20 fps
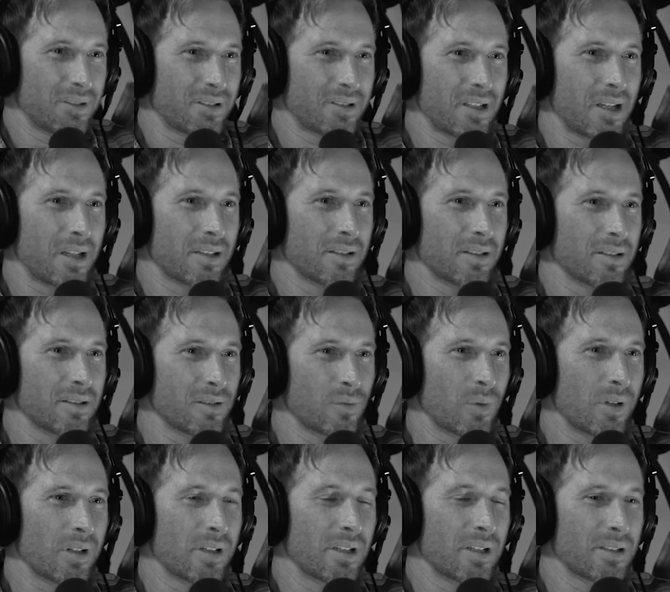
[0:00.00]
saying that's
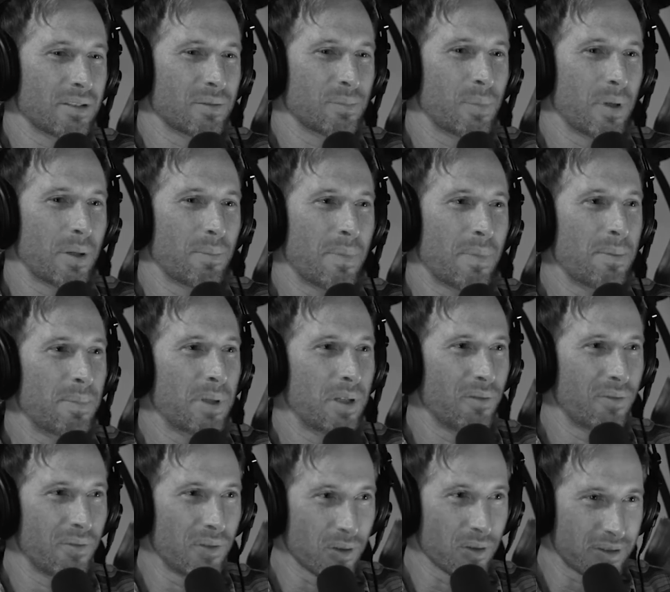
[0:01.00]
what it is, but maybe you
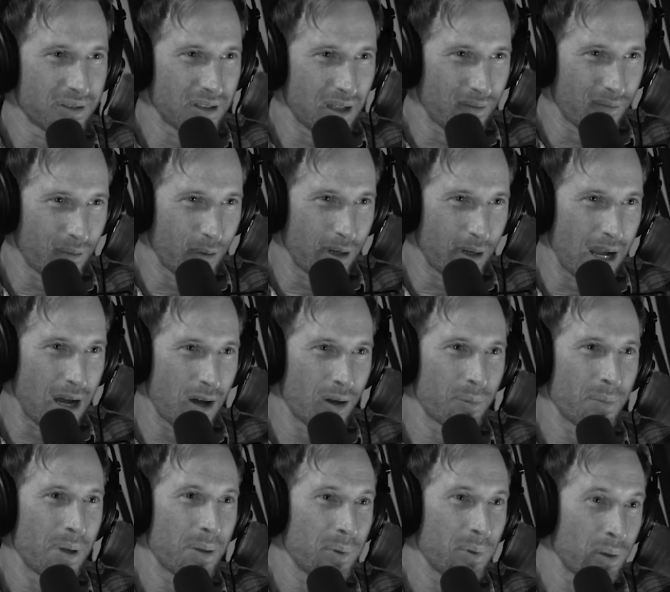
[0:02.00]
feel safer now
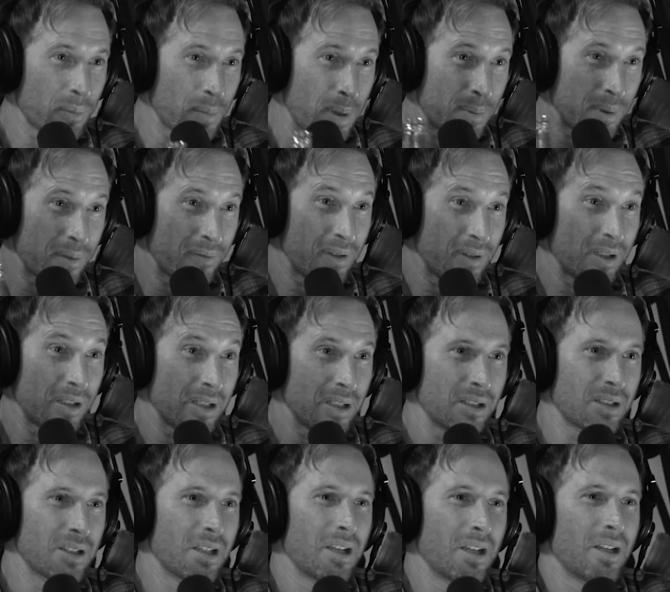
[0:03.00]
and maybe you're
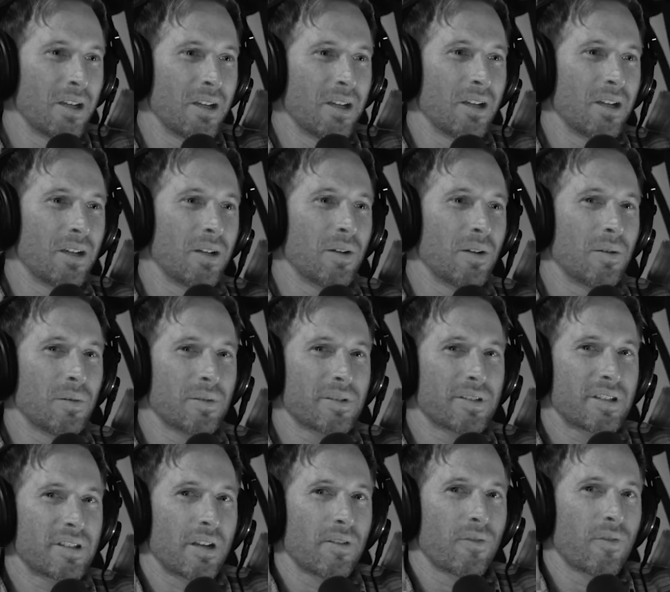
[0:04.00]
feeling
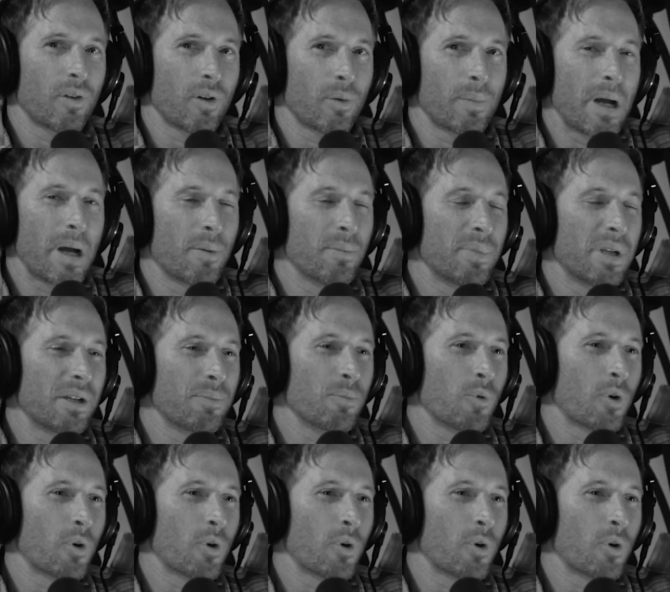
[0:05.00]
safer about being